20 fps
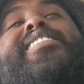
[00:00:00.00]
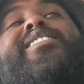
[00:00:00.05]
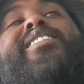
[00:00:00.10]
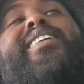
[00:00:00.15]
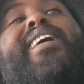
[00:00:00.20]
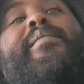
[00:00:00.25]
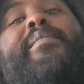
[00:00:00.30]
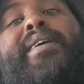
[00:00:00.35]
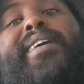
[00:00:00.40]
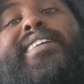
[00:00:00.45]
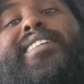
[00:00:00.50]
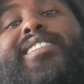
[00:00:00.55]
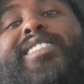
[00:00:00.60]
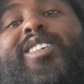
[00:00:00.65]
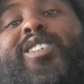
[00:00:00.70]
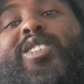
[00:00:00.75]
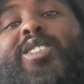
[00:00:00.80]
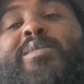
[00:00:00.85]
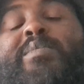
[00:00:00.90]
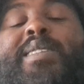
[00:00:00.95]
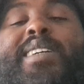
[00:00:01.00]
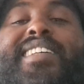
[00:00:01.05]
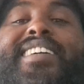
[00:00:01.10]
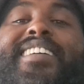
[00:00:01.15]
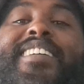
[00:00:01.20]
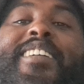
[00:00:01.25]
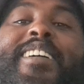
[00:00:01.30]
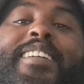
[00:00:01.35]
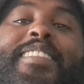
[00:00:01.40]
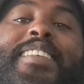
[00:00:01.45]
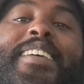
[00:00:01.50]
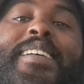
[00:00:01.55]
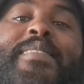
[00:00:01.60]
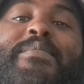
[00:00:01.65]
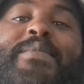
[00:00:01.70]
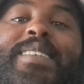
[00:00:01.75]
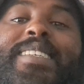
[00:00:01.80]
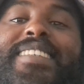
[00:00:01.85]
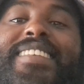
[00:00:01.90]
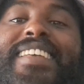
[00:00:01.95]
he's good at making social media
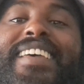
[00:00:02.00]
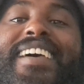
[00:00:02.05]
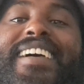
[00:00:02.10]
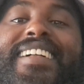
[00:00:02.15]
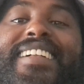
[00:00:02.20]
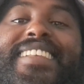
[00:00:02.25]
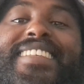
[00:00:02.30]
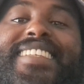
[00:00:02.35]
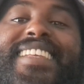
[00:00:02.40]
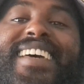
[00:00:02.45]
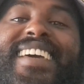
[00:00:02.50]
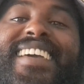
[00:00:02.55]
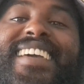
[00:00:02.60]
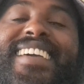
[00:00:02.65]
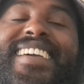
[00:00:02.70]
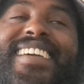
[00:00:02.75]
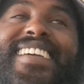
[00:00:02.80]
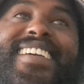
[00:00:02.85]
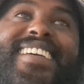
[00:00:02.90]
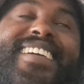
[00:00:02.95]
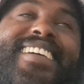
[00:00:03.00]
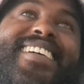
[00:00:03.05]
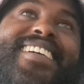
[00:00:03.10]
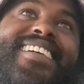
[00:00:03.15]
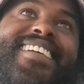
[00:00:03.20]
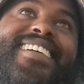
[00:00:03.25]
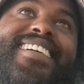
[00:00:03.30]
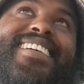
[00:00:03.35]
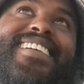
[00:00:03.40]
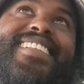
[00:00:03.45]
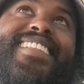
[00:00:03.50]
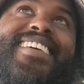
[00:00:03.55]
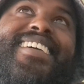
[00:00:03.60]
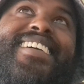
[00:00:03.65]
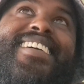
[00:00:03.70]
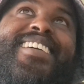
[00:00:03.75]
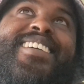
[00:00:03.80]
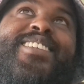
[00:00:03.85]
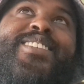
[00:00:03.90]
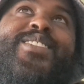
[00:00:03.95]
content, but still, it's like,
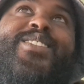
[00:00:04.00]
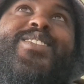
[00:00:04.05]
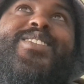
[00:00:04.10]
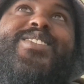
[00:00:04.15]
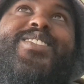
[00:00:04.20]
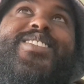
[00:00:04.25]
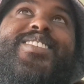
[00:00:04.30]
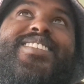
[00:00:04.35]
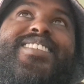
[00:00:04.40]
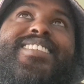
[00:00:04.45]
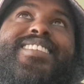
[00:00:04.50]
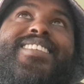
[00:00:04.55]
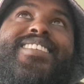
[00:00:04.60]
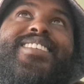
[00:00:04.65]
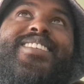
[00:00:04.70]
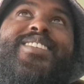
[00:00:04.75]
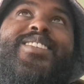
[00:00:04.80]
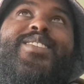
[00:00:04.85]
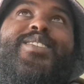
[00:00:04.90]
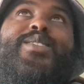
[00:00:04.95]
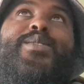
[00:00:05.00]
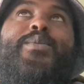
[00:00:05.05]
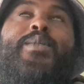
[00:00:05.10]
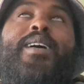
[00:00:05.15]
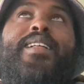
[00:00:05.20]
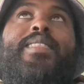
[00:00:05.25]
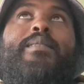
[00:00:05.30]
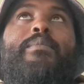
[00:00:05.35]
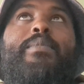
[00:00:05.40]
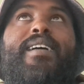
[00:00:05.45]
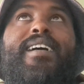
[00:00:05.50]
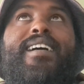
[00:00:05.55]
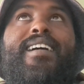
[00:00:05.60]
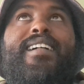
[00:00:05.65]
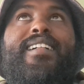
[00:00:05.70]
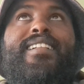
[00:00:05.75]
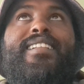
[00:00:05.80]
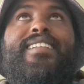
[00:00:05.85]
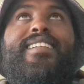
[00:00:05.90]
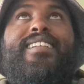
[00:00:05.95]
nigga, you won the
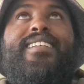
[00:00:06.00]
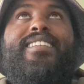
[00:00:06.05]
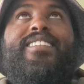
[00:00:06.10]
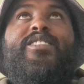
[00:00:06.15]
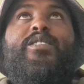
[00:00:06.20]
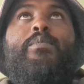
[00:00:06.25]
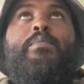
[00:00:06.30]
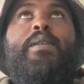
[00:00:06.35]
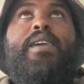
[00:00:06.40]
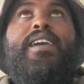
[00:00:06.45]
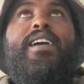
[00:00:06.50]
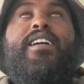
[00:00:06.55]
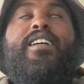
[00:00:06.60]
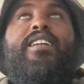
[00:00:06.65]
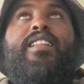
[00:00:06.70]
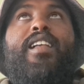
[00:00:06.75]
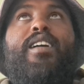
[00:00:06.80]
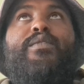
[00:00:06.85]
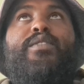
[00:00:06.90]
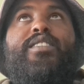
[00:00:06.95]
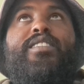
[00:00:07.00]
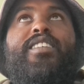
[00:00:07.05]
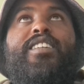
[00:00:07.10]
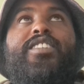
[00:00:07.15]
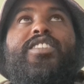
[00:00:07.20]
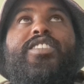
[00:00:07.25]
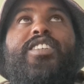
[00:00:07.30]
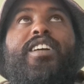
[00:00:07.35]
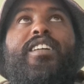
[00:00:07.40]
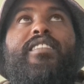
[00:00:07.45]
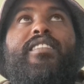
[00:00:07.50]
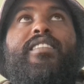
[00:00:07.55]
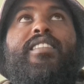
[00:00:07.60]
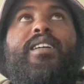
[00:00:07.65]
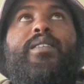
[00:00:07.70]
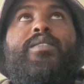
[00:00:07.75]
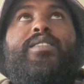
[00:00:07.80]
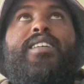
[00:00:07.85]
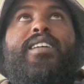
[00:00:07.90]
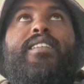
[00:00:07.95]
belt. You beat a Glover Teixeira
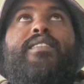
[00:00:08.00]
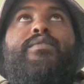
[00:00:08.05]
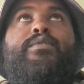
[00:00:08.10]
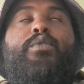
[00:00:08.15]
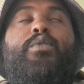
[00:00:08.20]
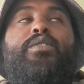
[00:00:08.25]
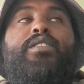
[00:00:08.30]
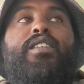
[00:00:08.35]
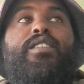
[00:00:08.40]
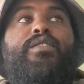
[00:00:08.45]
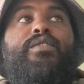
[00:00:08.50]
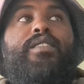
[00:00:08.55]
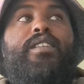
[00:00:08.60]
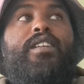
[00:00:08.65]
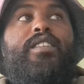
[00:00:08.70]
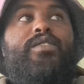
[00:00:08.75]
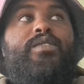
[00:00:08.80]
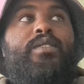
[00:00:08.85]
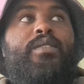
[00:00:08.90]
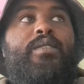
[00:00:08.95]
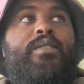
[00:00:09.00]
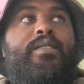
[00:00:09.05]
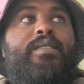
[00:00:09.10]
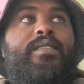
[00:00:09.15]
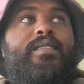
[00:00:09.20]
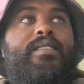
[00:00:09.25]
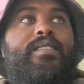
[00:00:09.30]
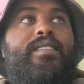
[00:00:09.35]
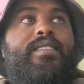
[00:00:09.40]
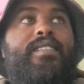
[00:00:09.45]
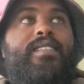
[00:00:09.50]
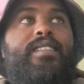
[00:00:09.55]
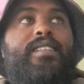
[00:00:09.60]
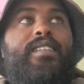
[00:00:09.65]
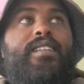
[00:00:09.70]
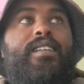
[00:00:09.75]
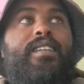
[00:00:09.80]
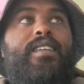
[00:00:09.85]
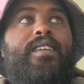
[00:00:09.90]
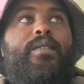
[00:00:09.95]
that was like 43 years old.
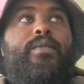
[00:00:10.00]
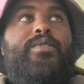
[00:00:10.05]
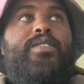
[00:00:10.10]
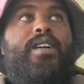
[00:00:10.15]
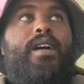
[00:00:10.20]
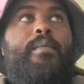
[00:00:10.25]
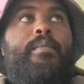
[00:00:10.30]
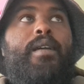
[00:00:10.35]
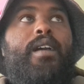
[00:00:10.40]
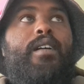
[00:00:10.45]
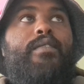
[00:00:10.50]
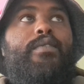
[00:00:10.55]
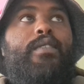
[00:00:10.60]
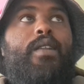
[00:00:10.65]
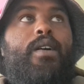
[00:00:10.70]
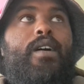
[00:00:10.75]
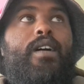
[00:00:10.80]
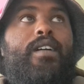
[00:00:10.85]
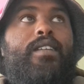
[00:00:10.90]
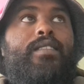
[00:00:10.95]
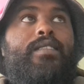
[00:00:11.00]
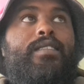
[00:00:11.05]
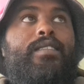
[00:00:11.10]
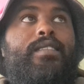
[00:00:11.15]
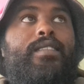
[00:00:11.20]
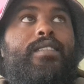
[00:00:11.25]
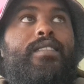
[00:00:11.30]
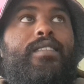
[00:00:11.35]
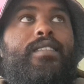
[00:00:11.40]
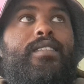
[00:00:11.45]
He was coming off a loss.